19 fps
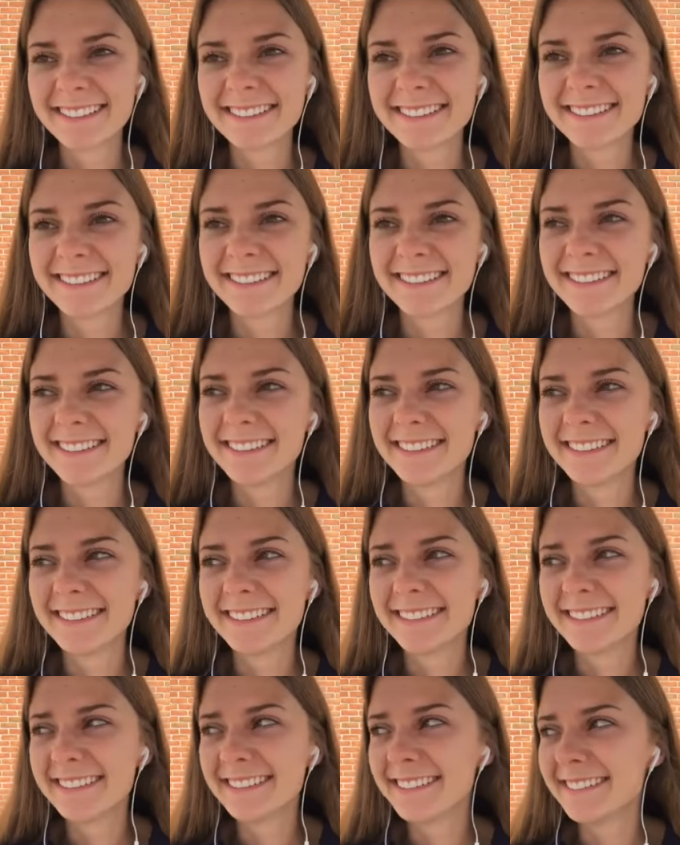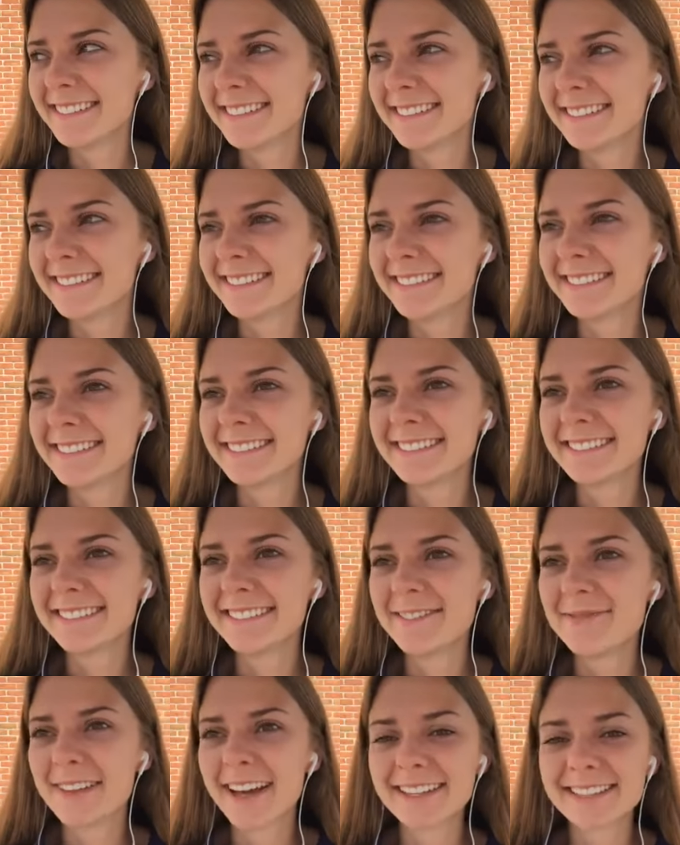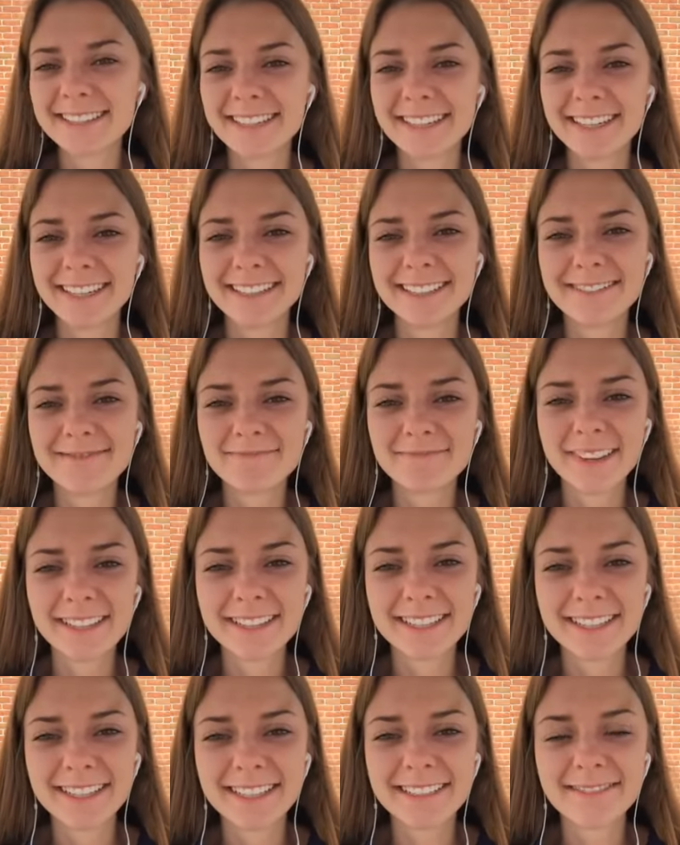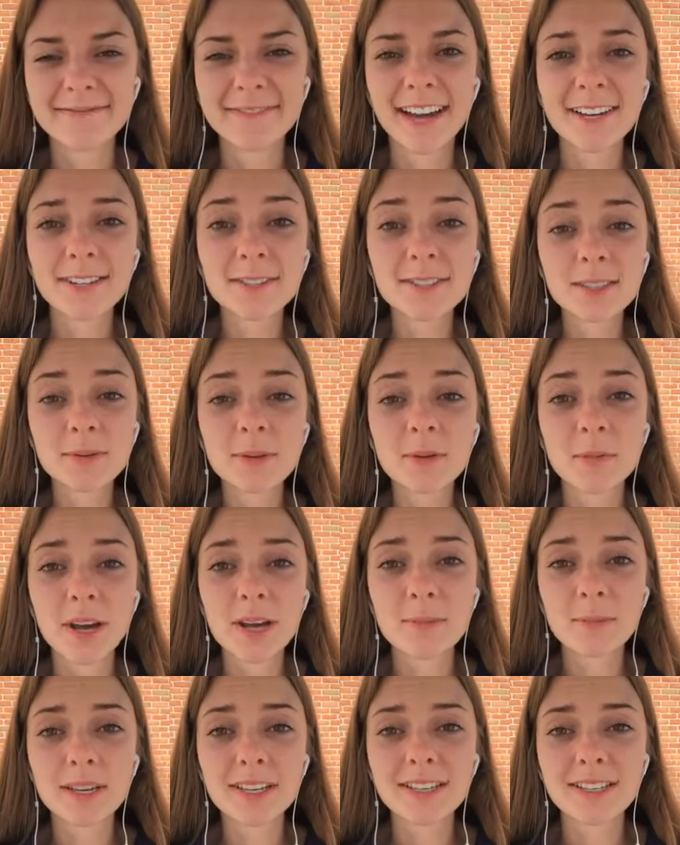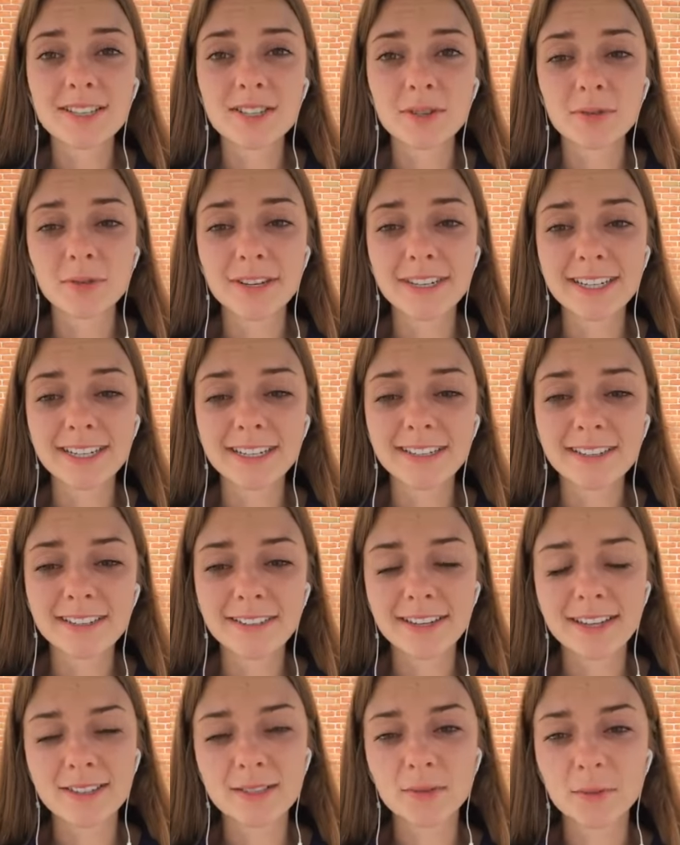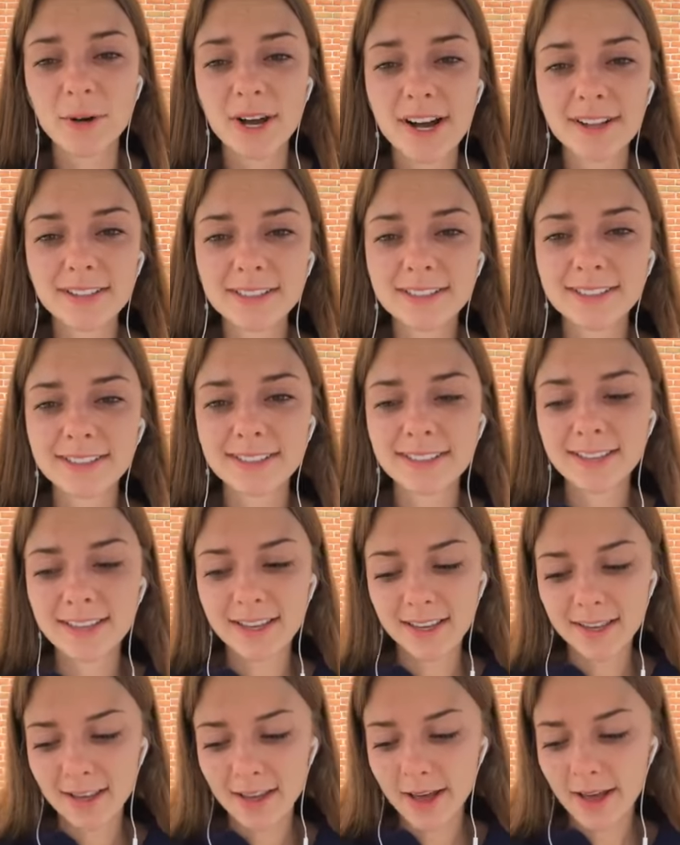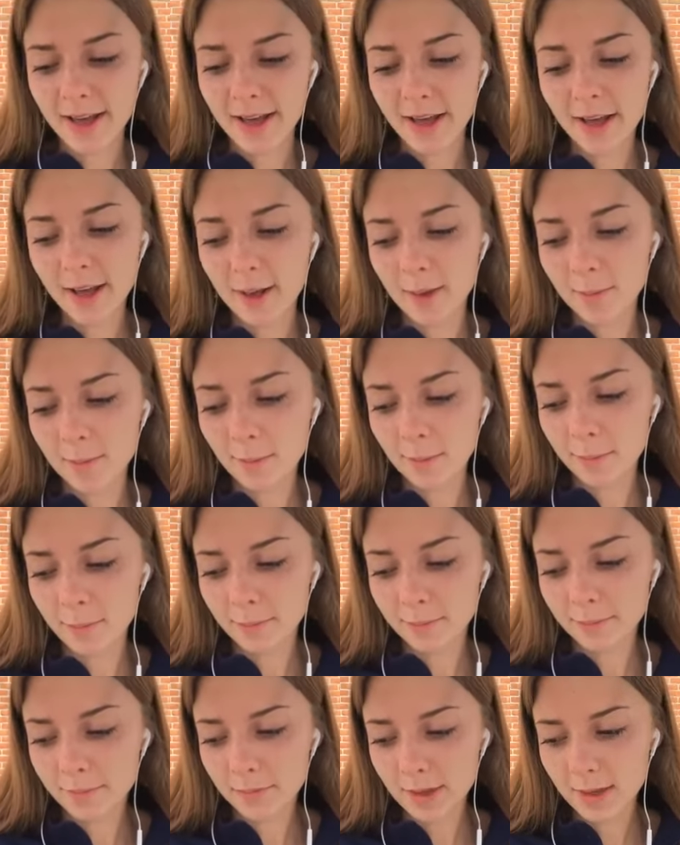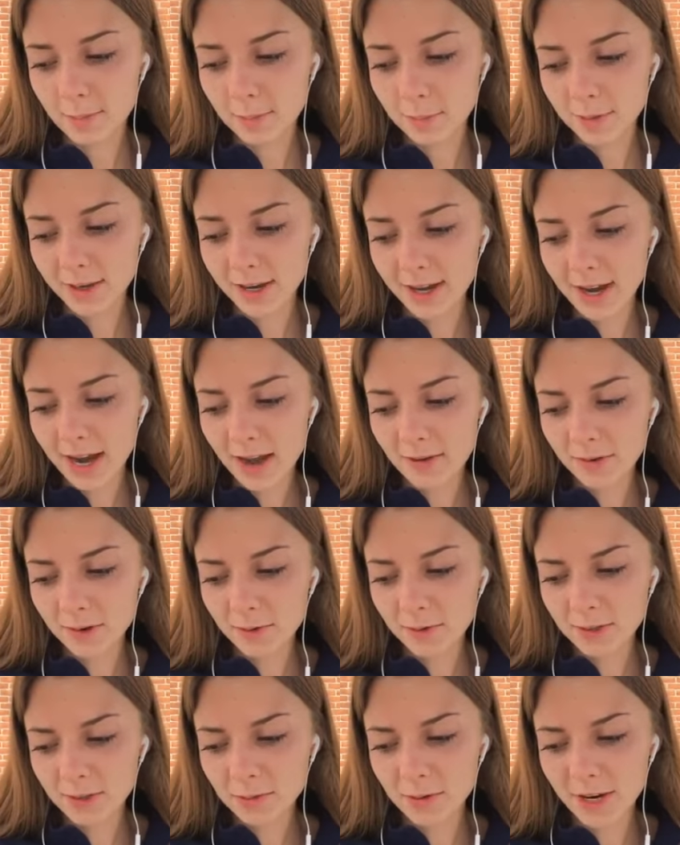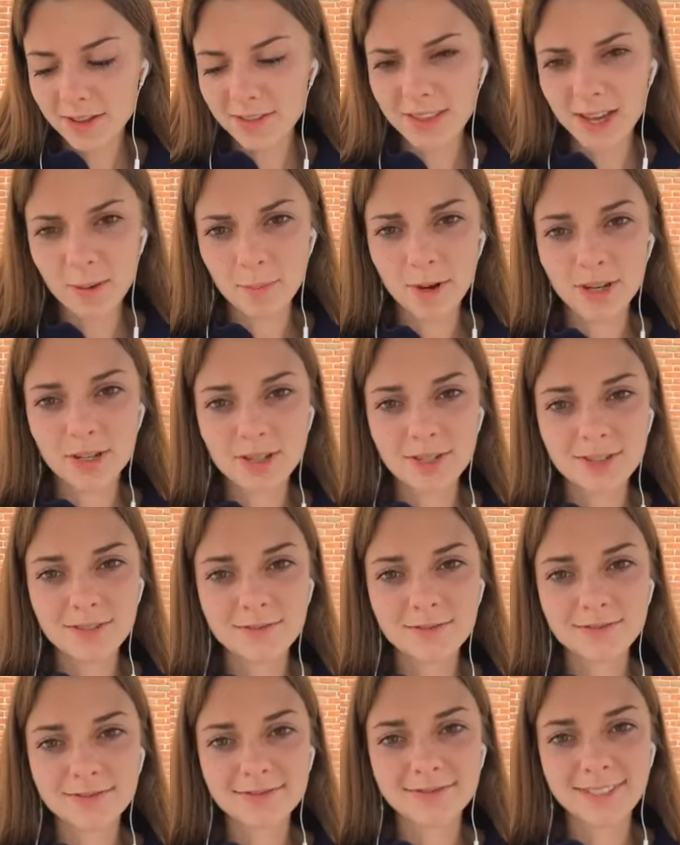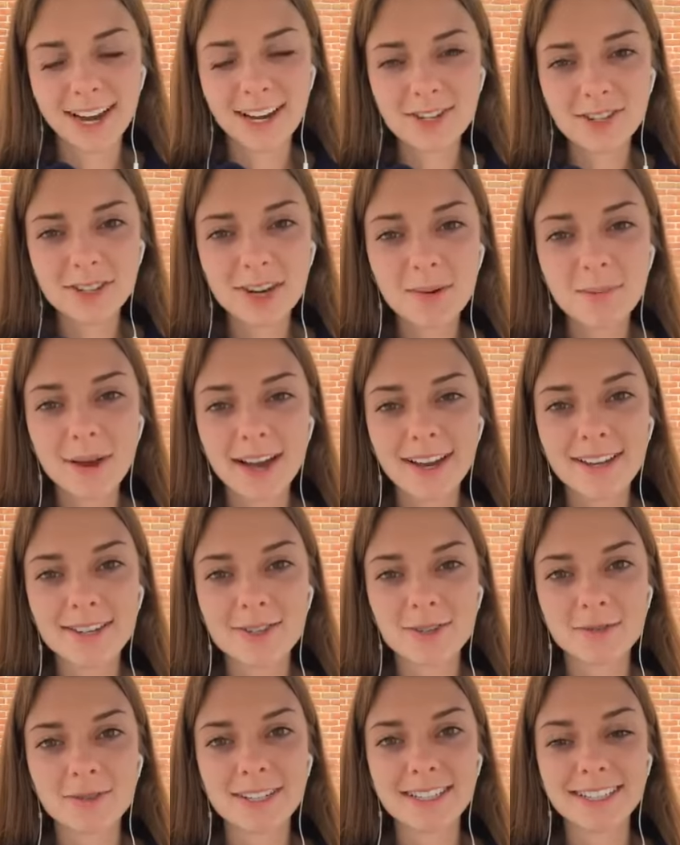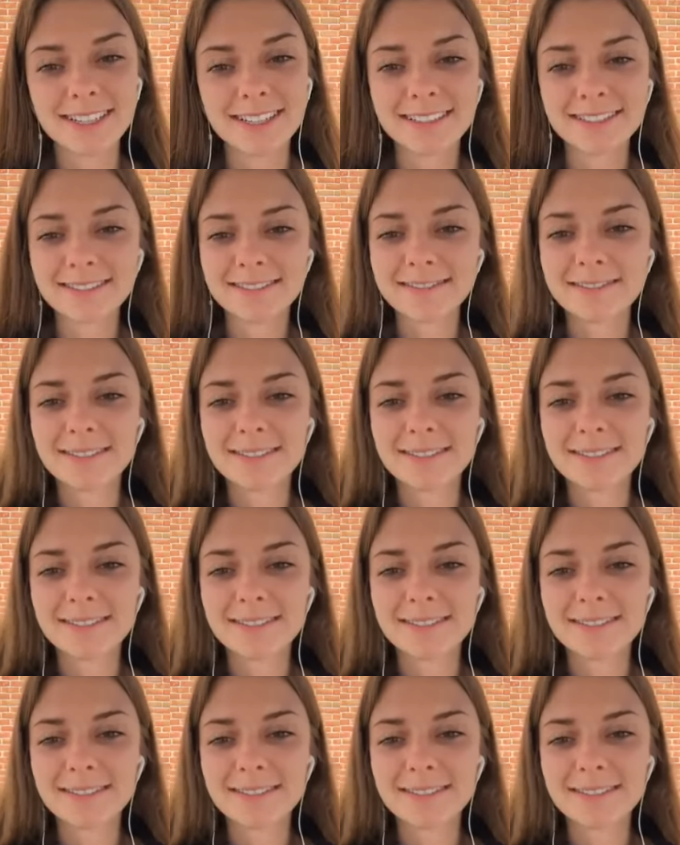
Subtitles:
And that's it. I used to be way big into reading as well, but I haven't really read that much. I should get back into reading.